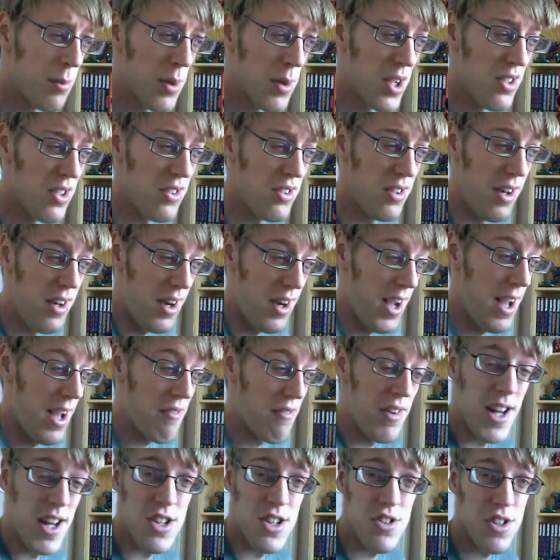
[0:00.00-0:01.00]
because I
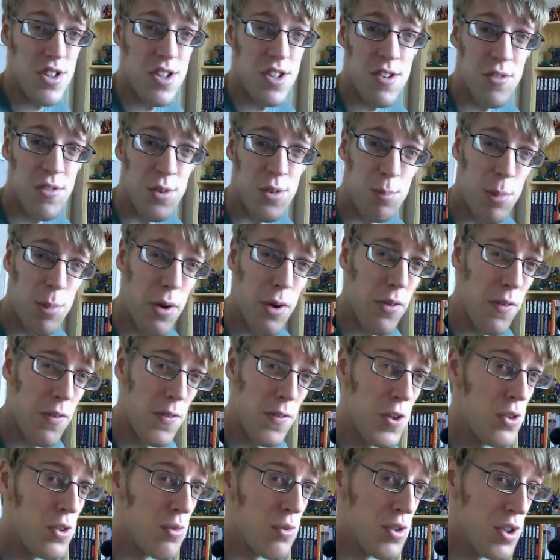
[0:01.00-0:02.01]
haven't actually, I've got both of
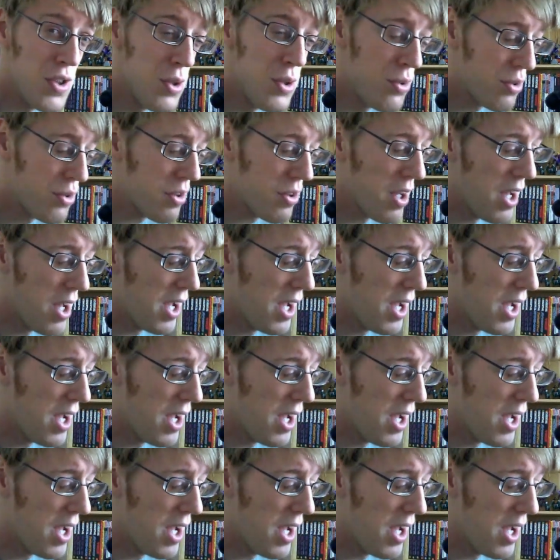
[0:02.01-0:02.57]
these reduced.